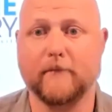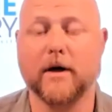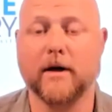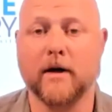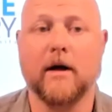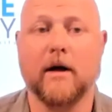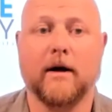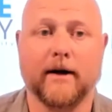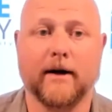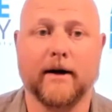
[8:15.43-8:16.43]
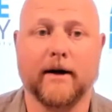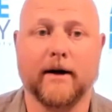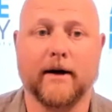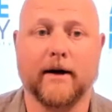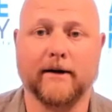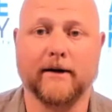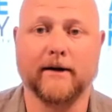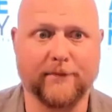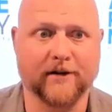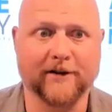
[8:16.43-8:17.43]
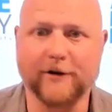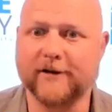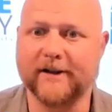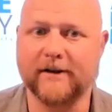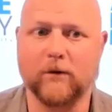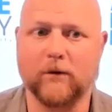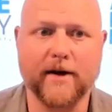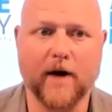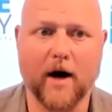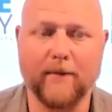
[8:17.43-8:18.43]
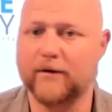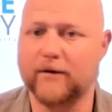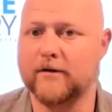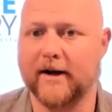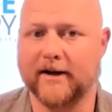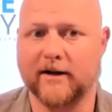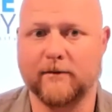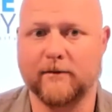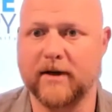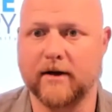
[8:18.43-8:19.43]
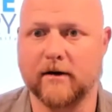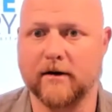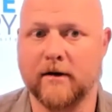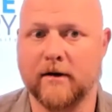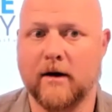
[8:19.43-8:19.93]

But it's absolutely, what topic would you like to speak on?